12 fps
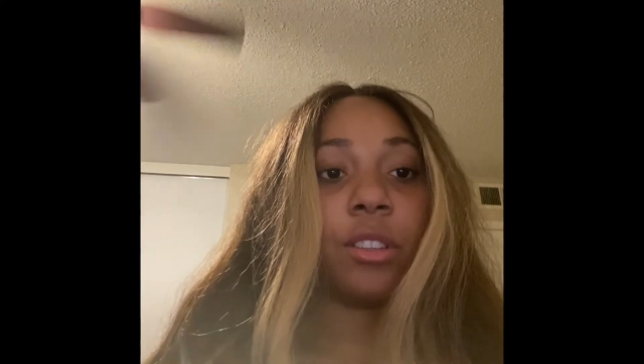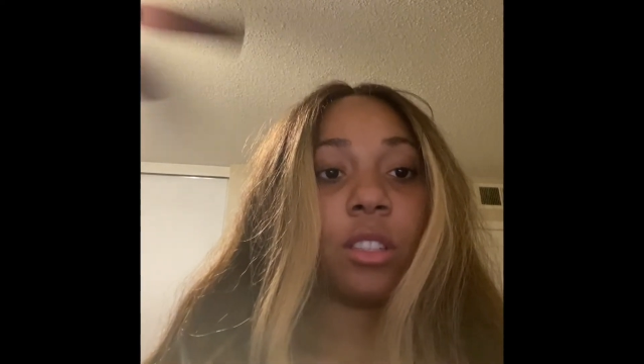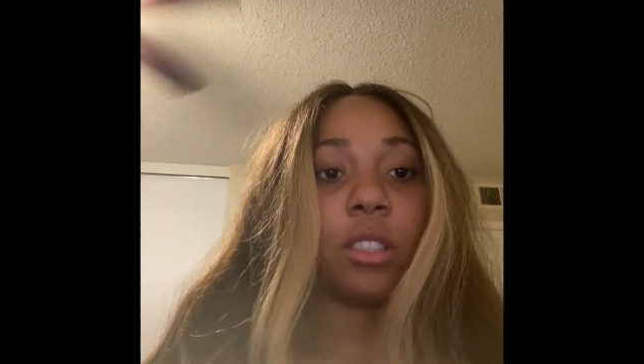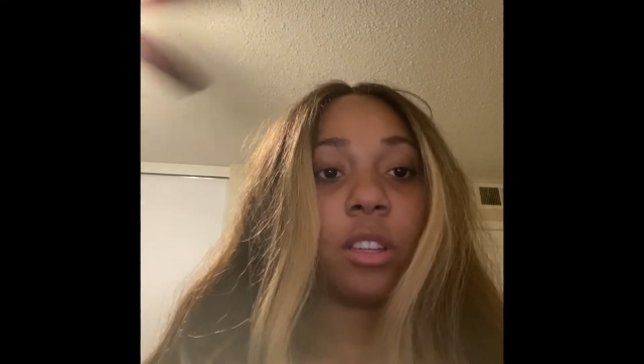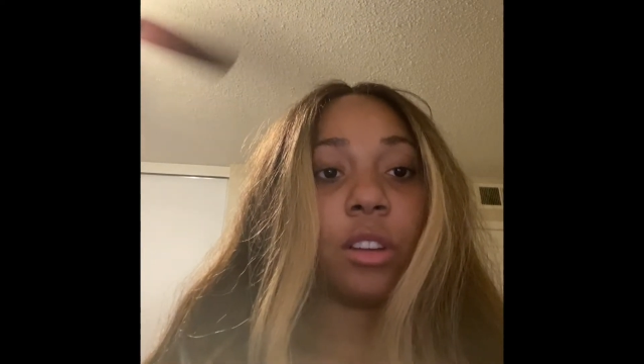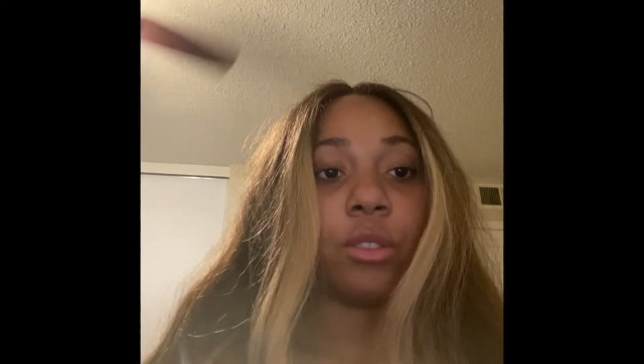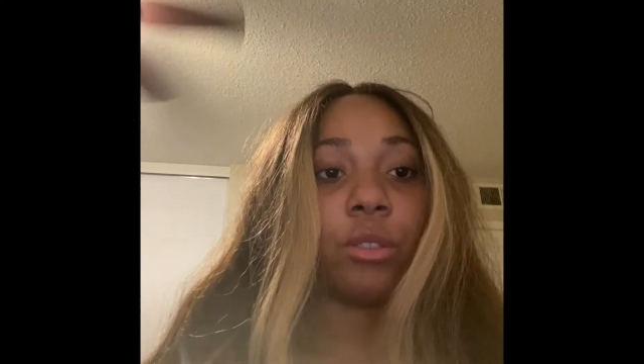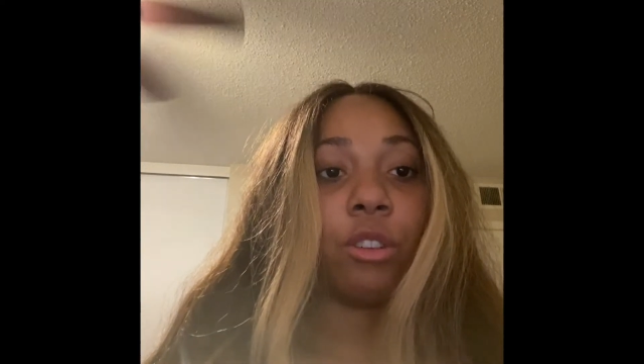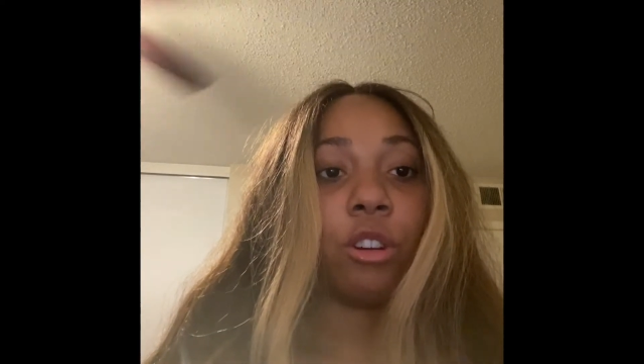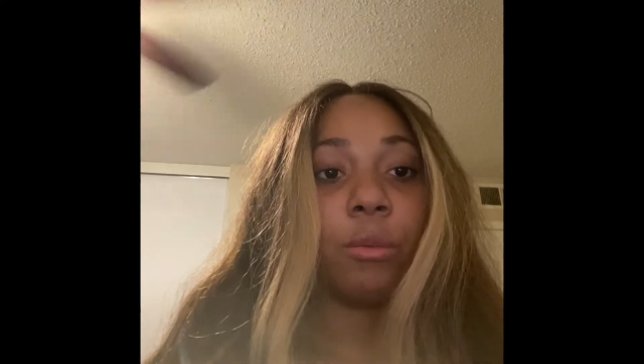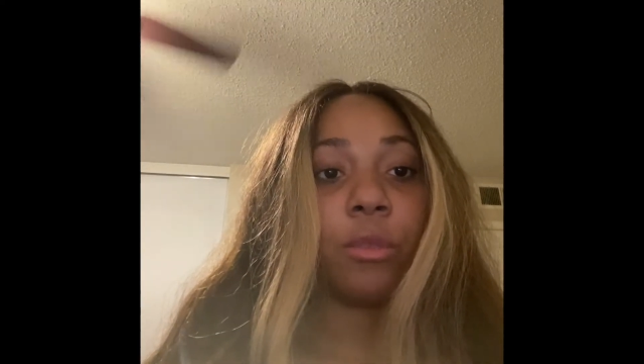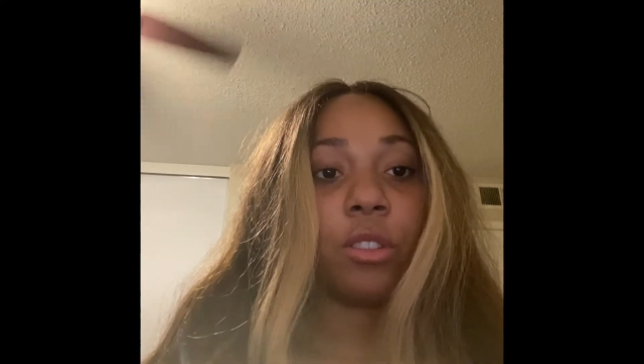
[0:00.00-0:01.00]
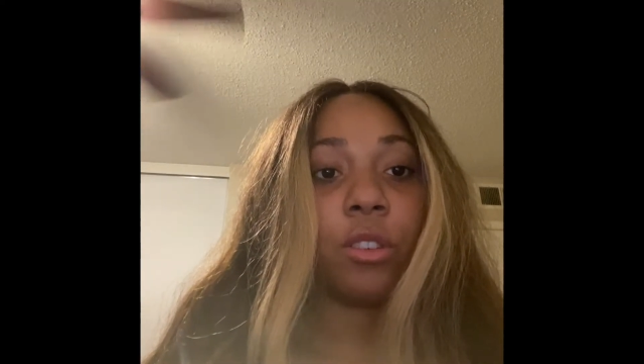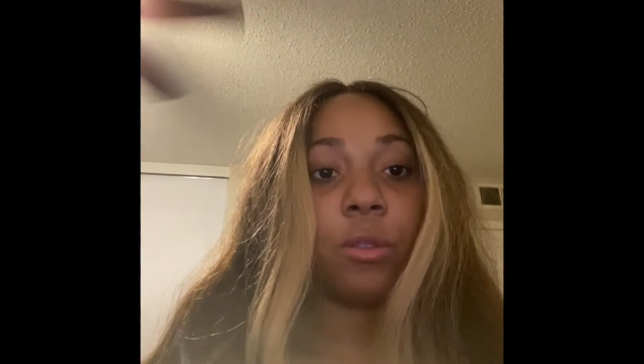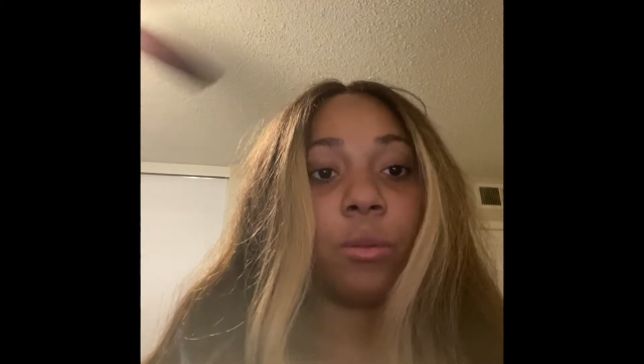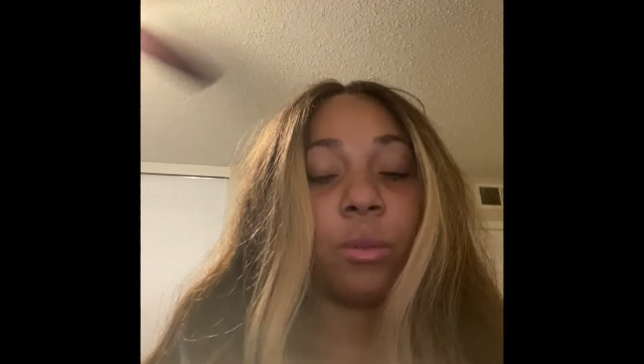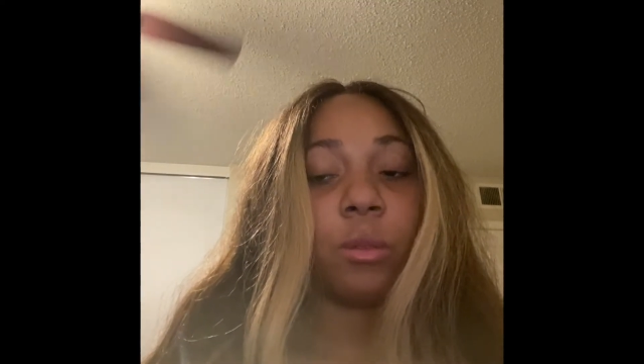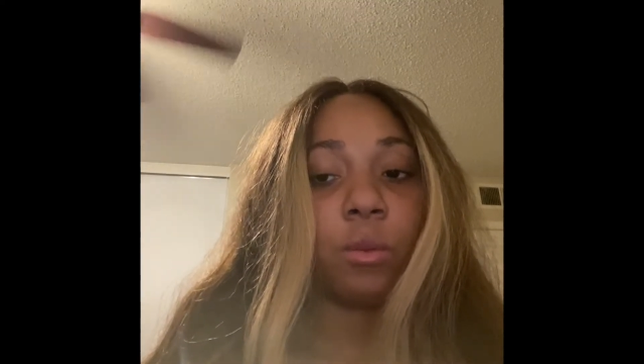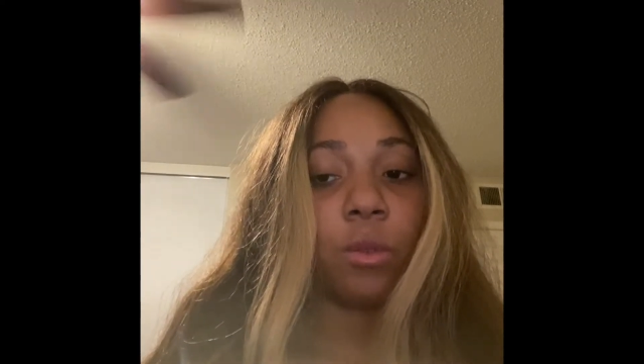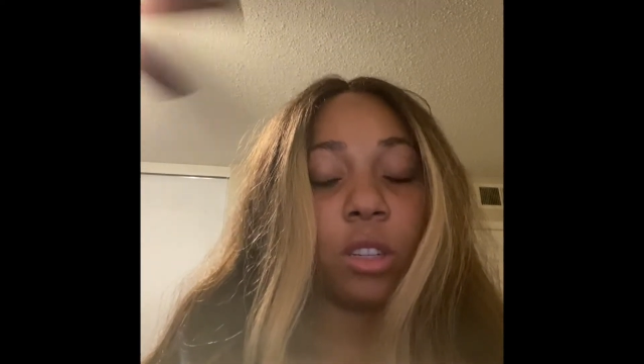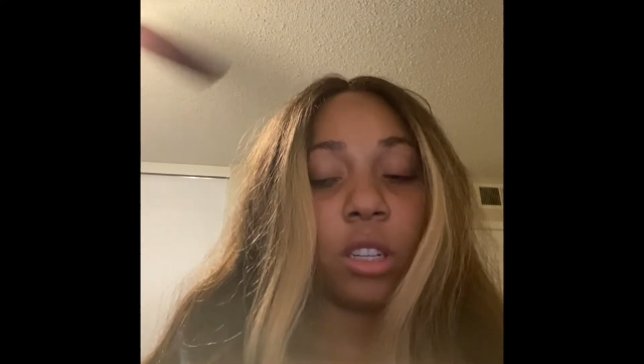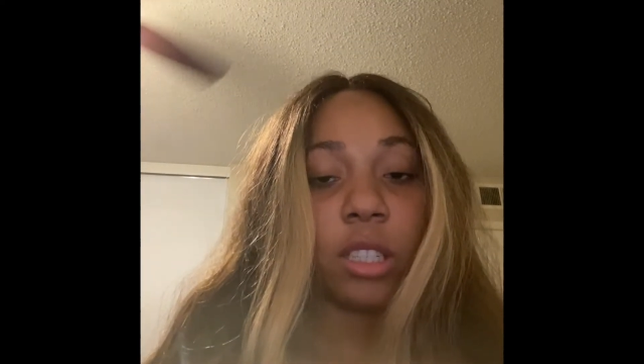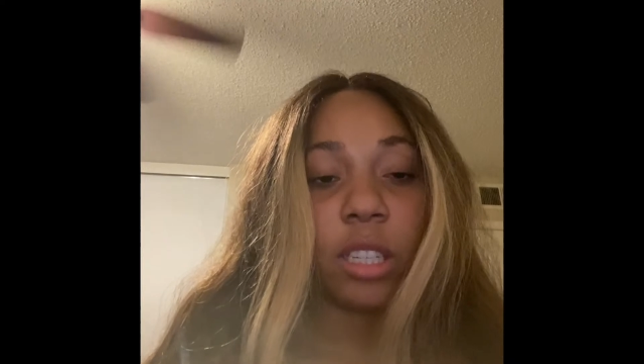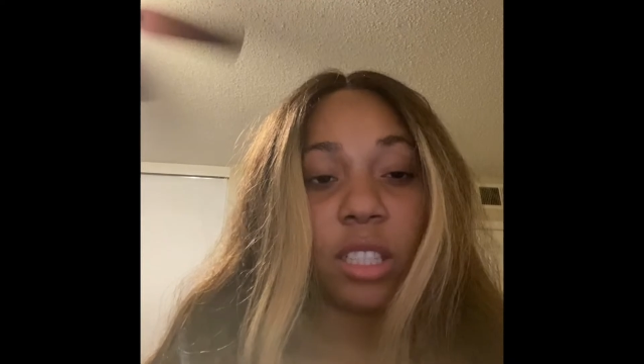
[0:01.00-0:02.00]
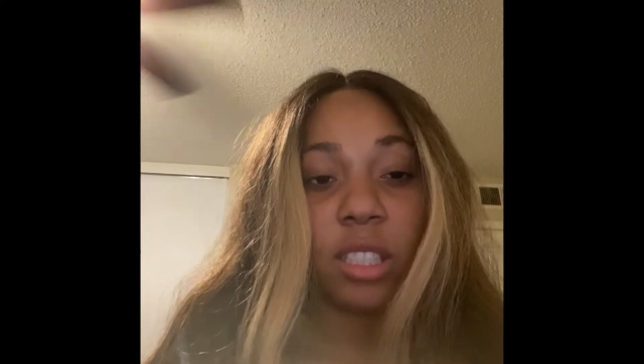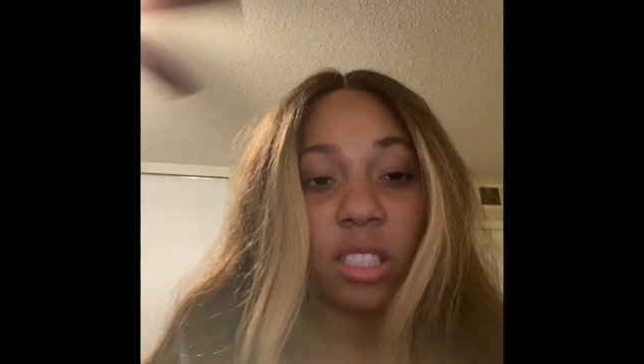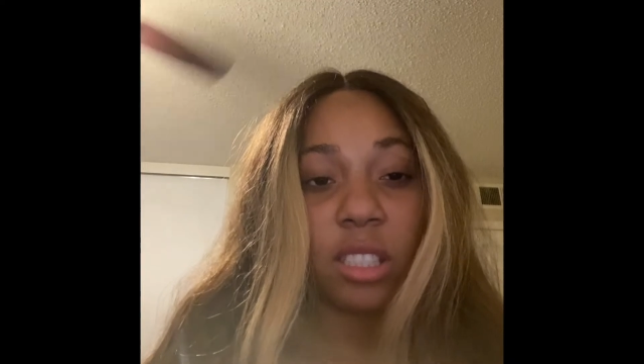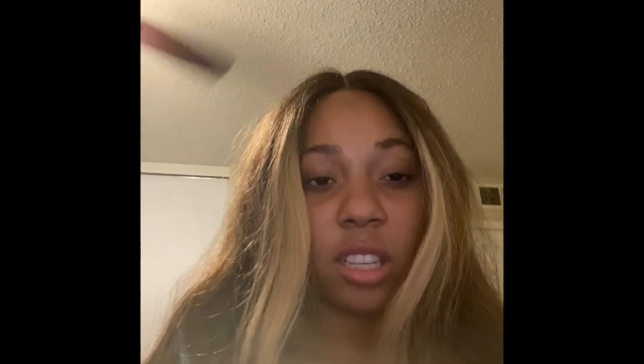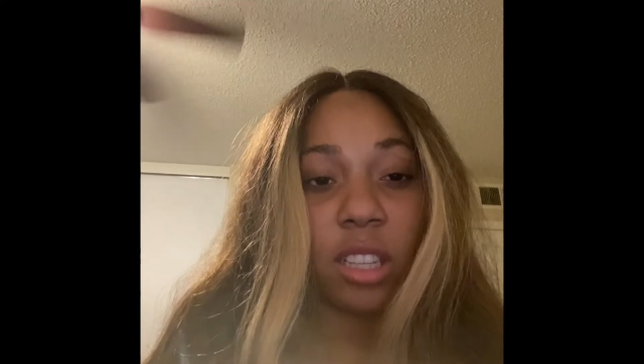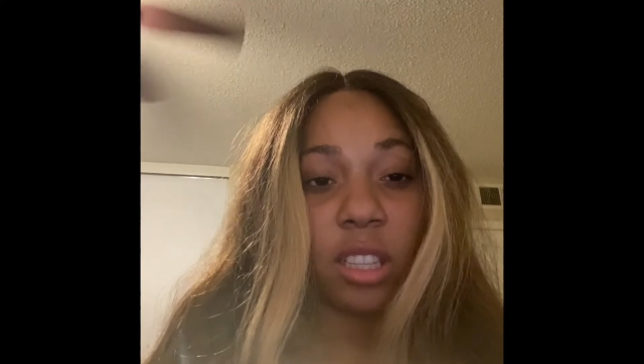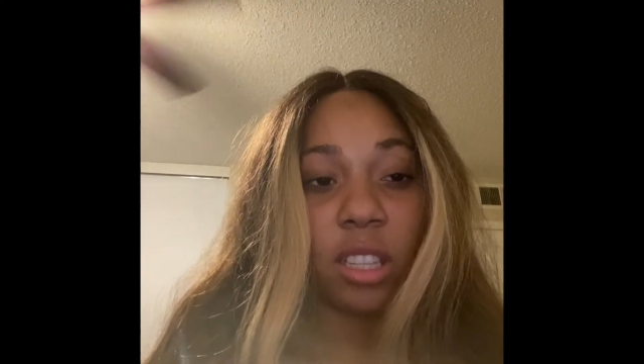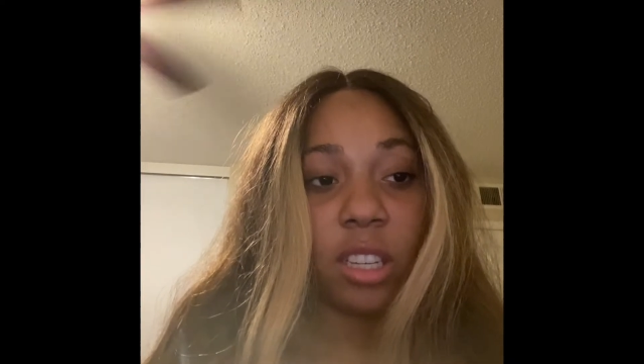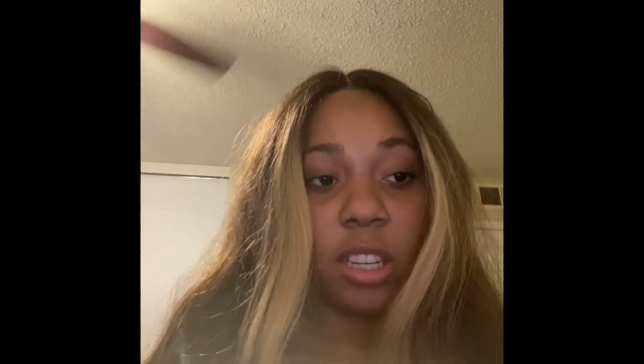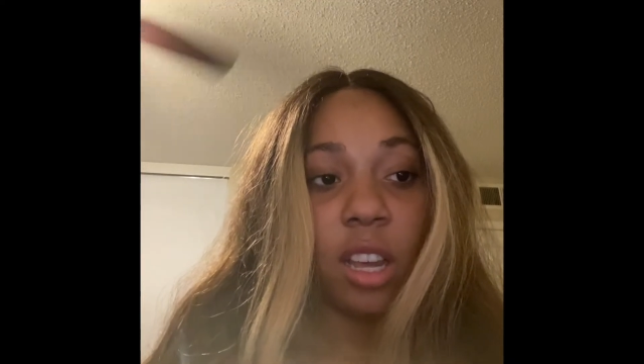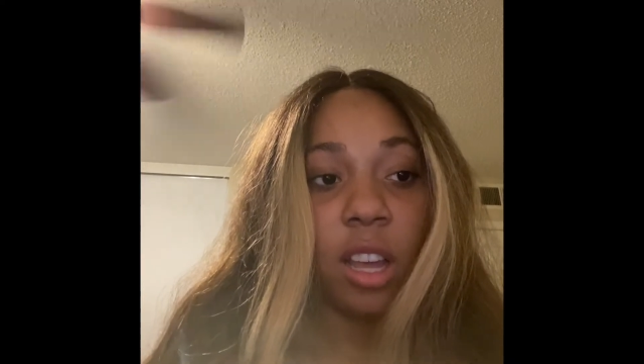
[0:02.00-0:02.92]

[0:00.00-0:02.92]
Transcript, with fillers: the cell chromosomes will condense, and then